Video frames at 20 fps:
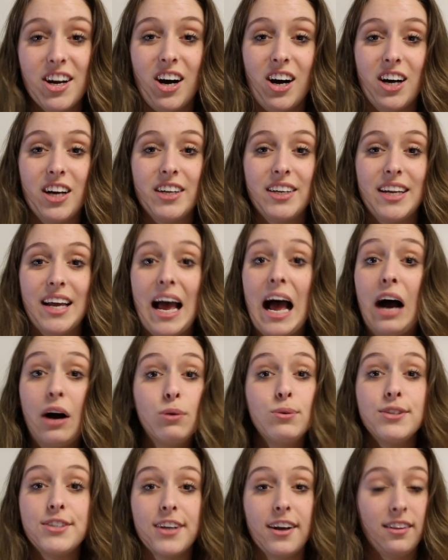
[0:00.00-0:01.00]
gone
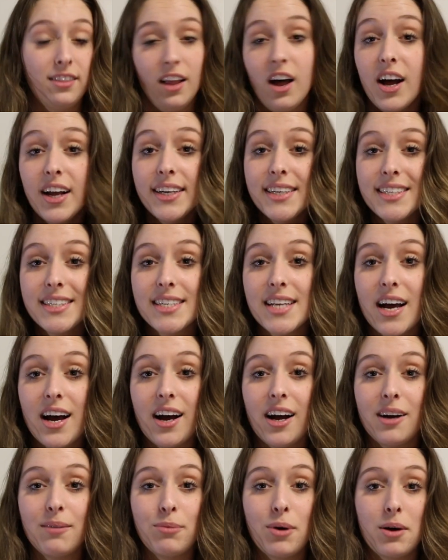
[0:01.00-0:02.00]
out a lot
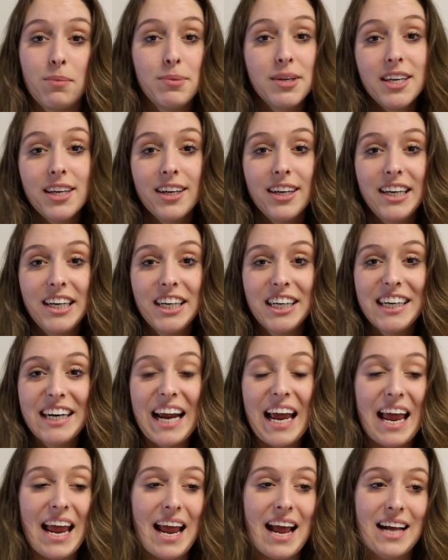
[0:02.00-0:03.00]
um, while being
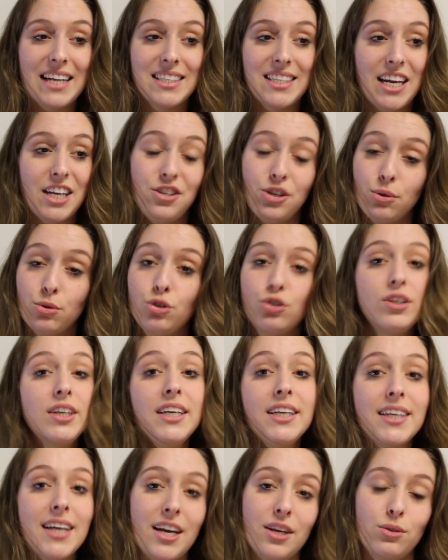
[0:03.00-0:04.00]
here, and I don't
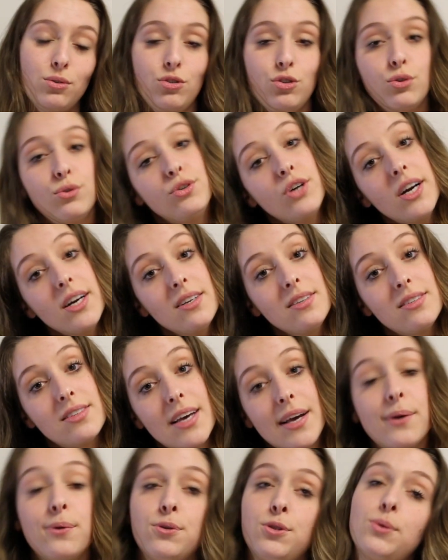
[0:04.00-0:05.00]
drink, I don't do
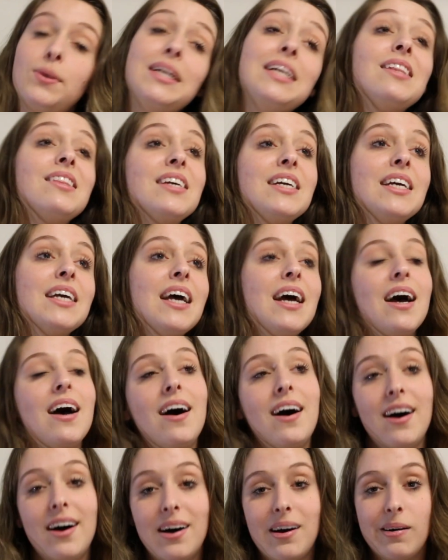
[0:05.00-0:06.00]
drugs, I don't do anything,
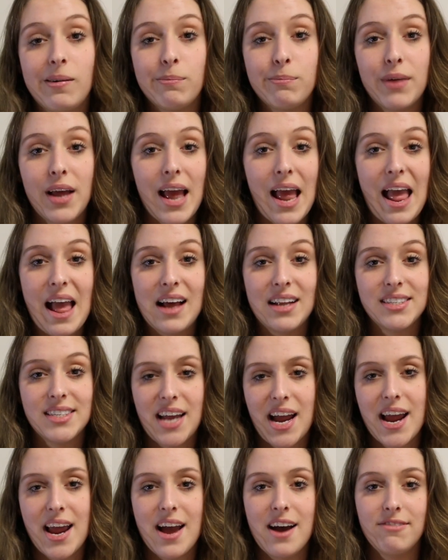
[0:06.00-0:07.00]
um, and
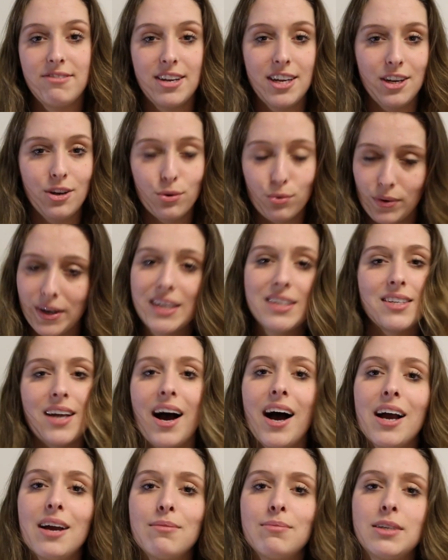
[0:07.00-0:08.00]
I have a great
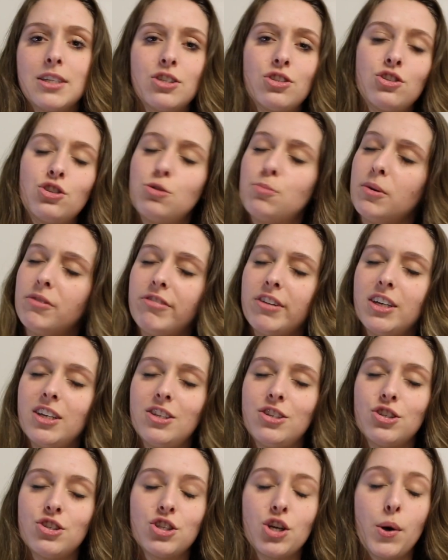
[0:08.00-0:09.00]
time. It's super fun
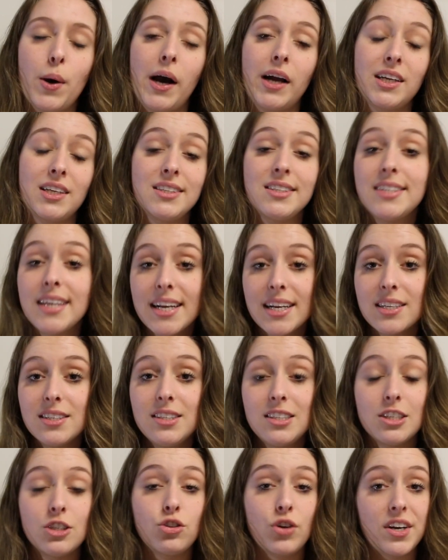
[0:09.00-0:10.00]
to just go out and
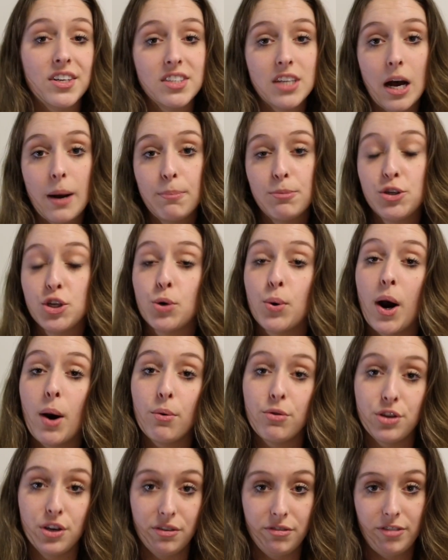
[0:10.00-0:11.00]
dance, to dress up, to go
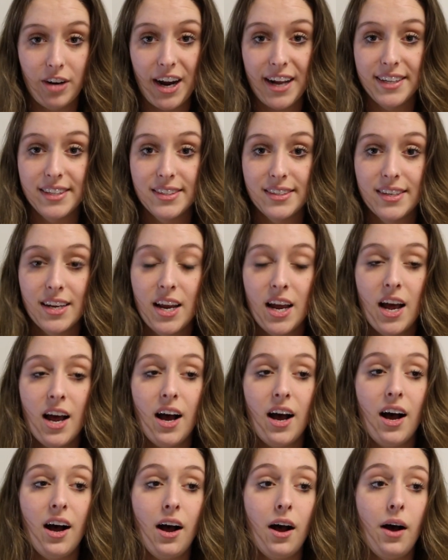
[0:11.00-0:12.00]
out with your friends.
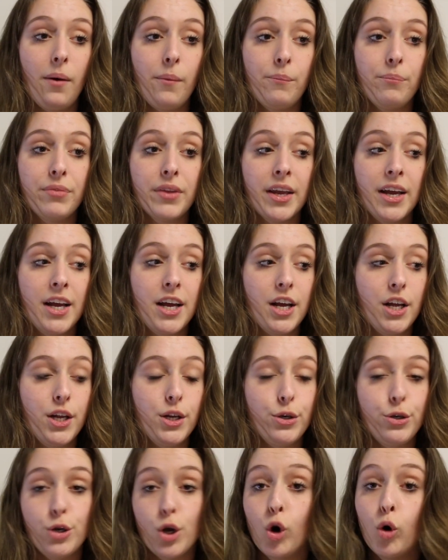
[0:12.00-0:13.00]
Um,
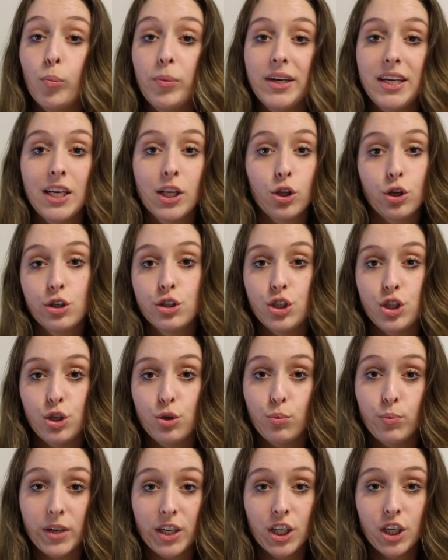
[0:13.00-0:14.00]
Nobody looks at
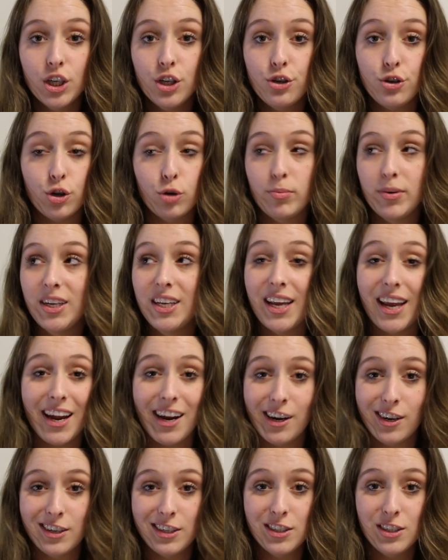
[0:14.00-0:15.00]
you weird, nobody
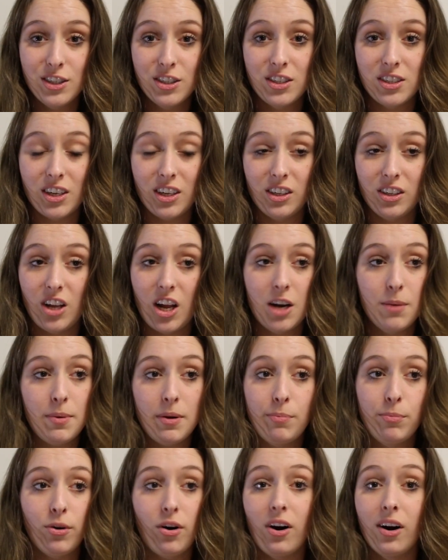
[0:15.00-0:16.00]
cares. A lot of
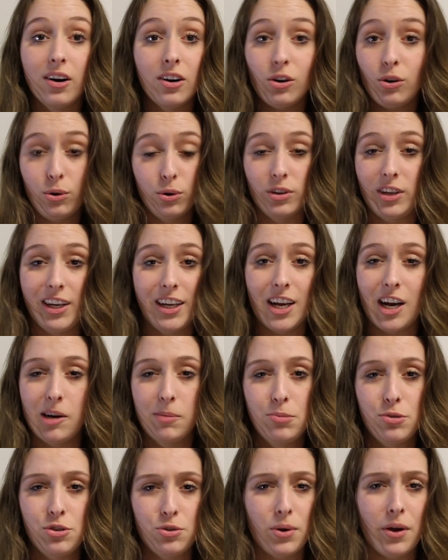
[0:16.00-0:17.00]
people aren't holding
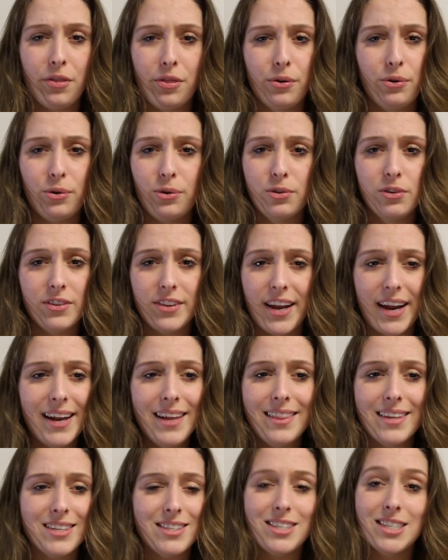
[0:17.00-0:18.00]
cups throughout the whole
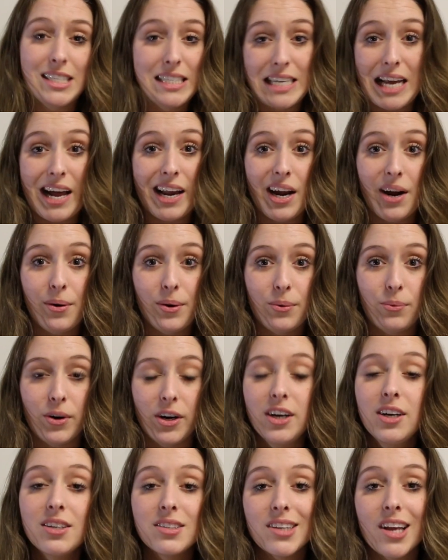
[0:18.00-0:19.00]
night. That's just not how it
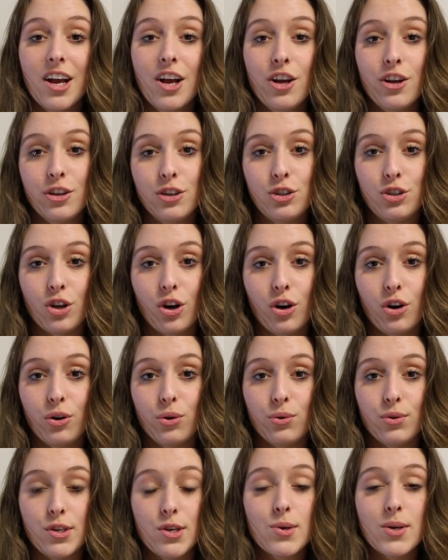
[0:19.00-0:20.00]
works. So
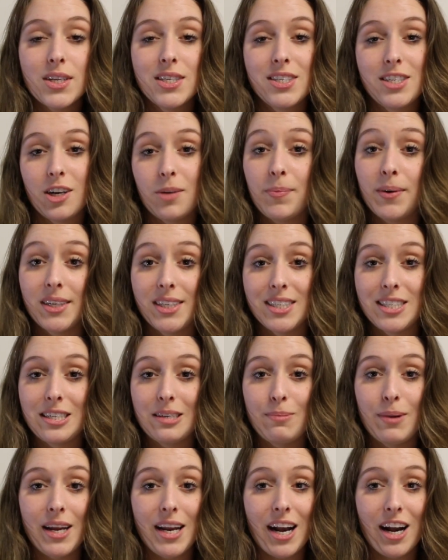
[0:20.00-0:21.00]
you can still
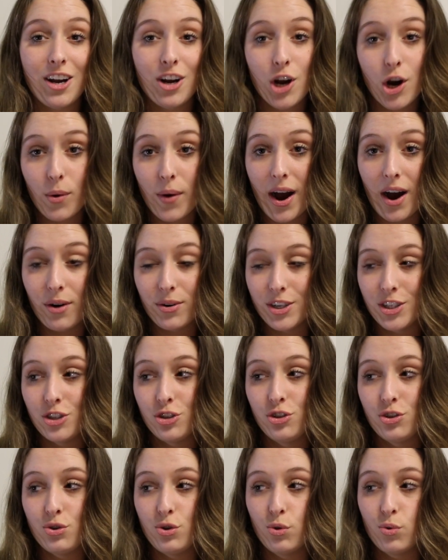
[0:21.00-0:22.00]
participate and go out
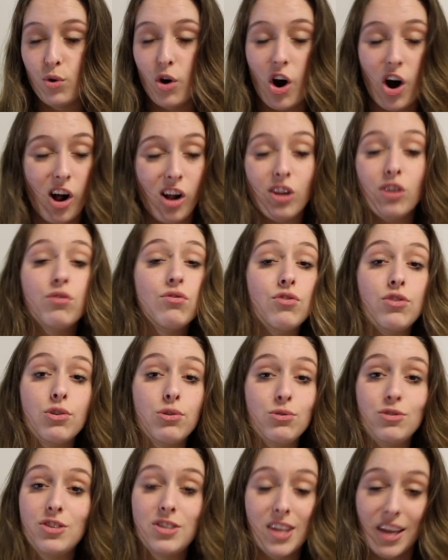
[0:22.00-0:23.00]
and do all of
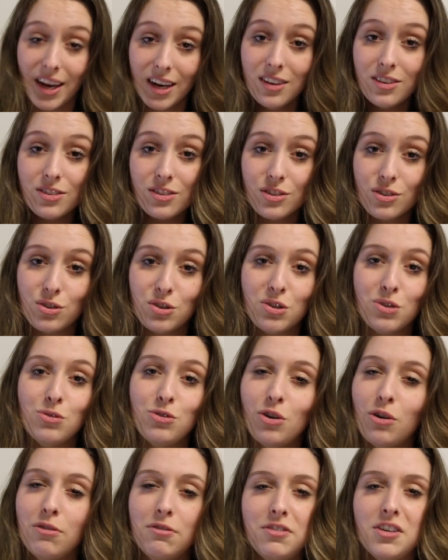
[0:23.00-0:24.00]
those things. So
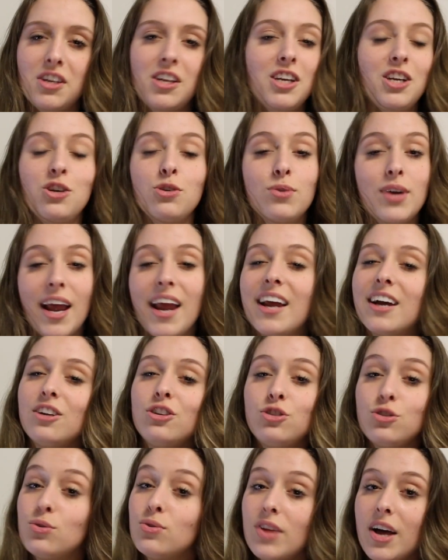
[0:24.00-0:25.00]
don't feel like you
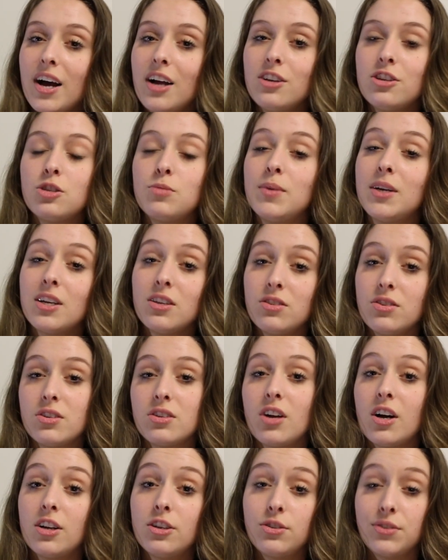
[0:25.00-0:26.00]
can't do that just because
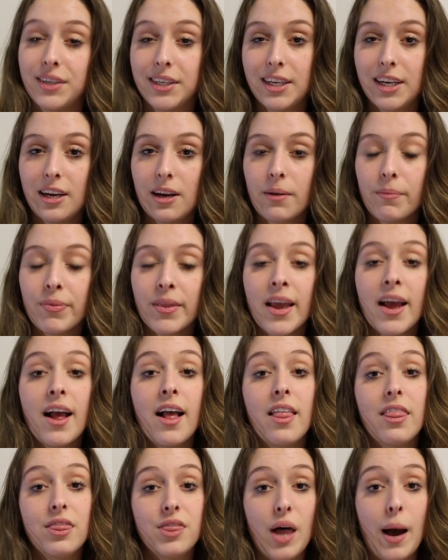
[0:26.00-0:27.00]
you're not drinking.
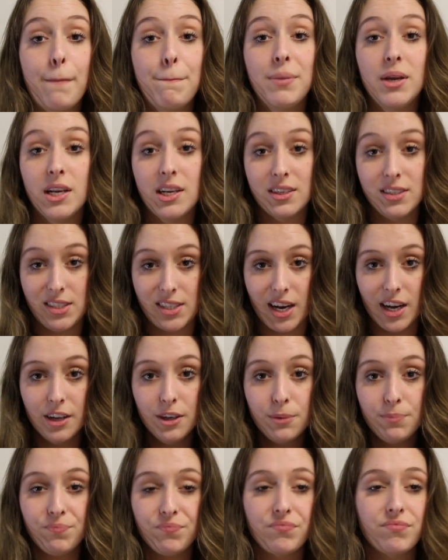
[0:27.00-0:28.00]
That being
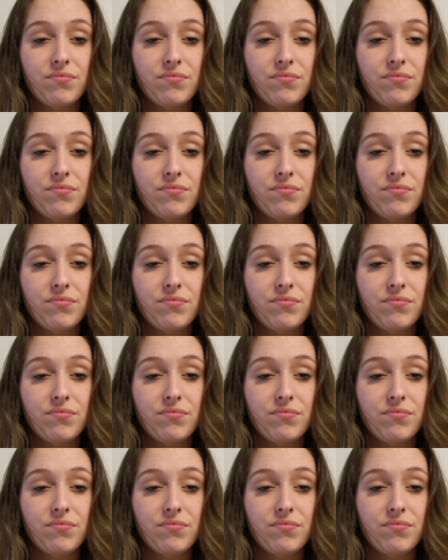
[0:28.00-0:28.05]
said,